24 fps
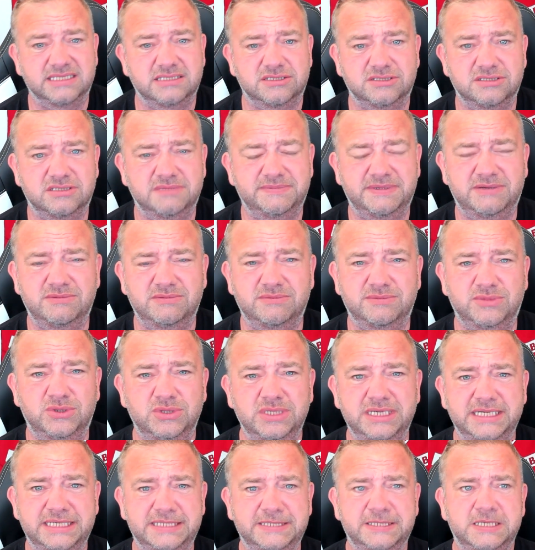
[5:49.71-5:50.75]
It's just about
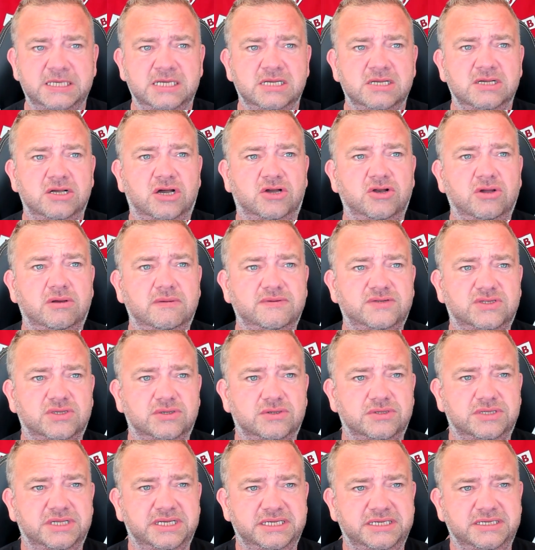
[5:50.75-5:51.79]
money. And
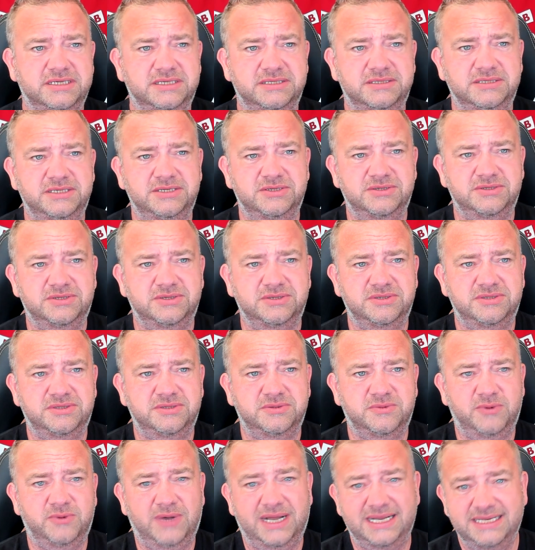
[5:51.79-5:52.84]
also the
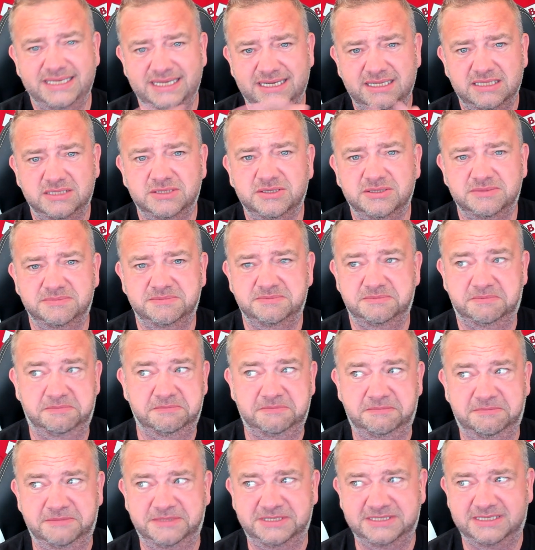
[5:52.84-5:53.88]
Wijnaldum.
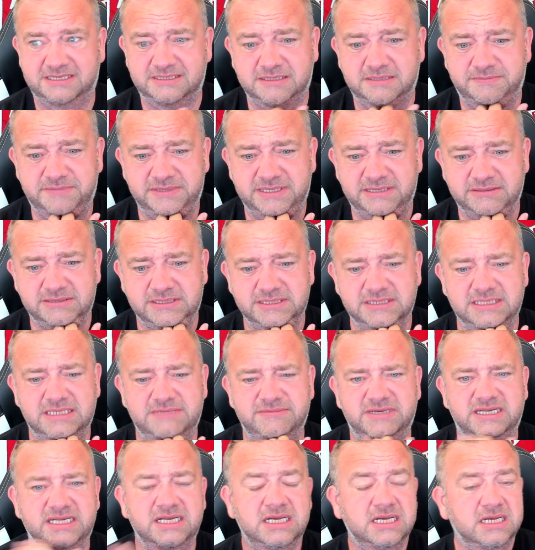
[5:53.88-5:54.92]
Is that, did I pronounce his
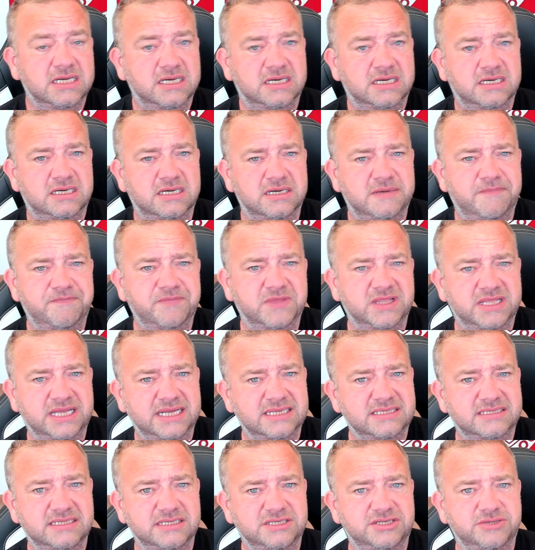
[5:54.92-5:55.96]
name right?
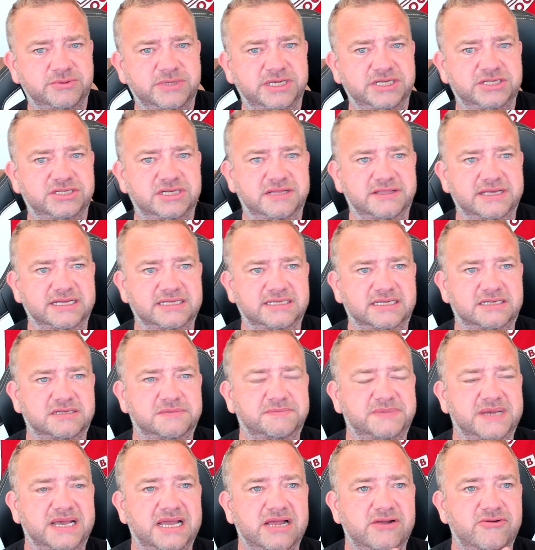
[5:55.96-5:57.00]
That situation, I think, has had a
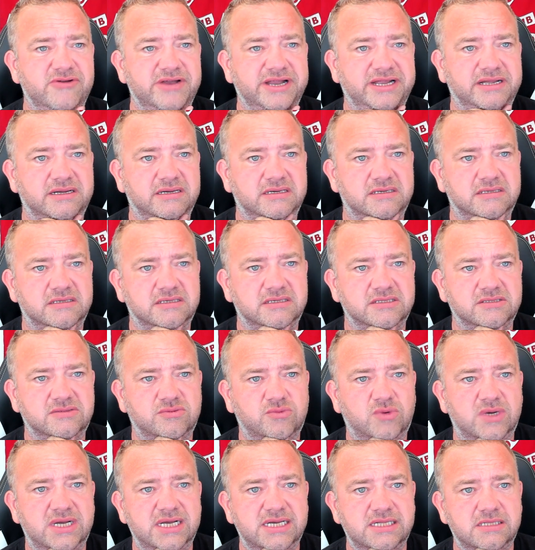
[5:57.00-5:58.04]
bearing as
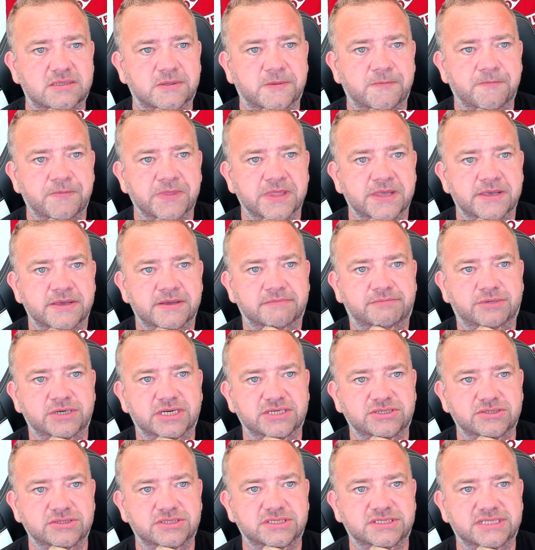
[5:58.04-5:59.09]
well. But
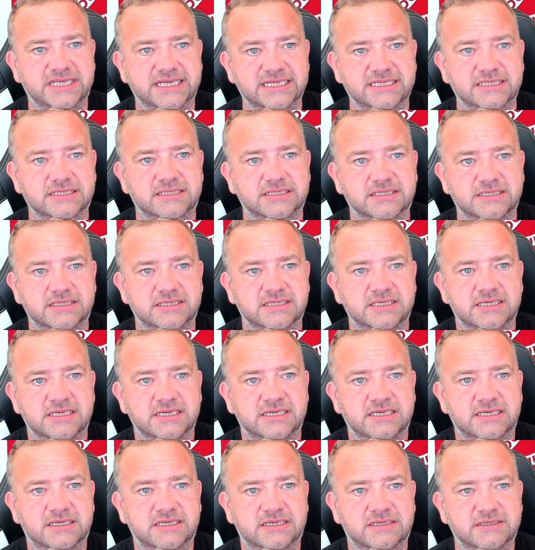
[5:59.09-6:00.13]
I just think that,
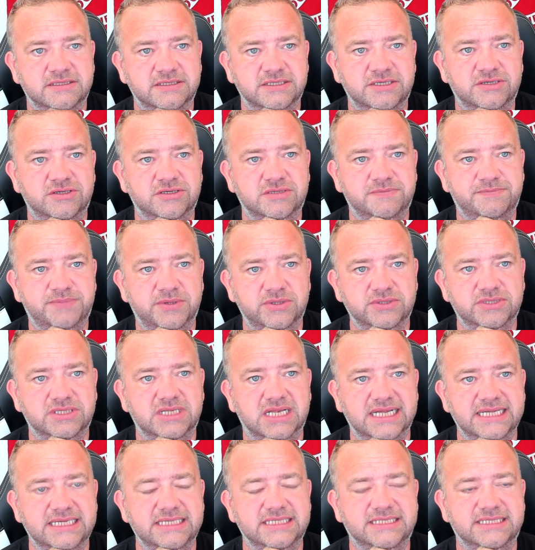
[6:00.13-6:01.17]
you know, the boss
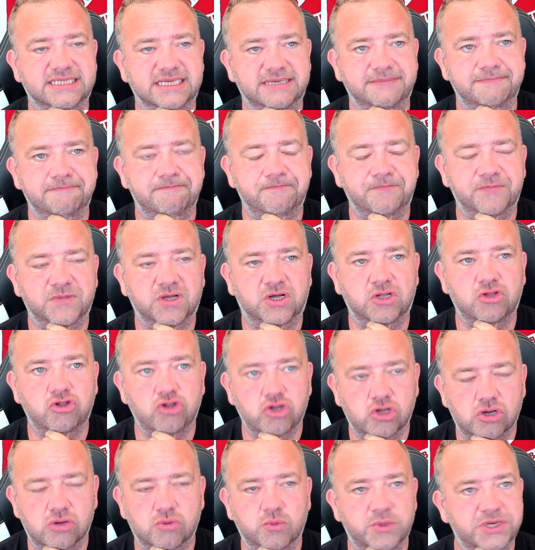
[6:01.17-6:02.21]
likes him a
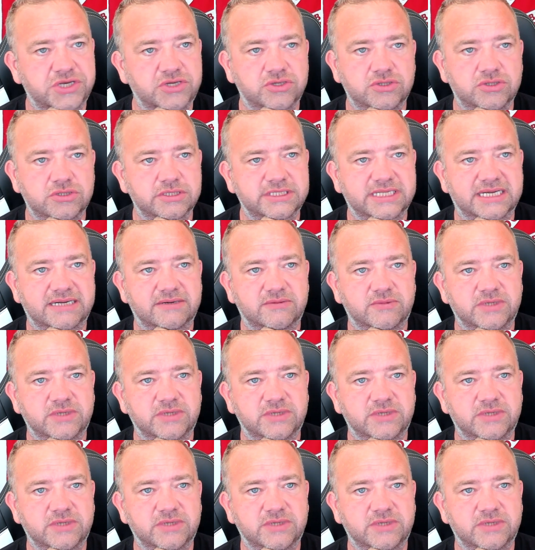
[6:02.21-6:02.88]
lot. We know that.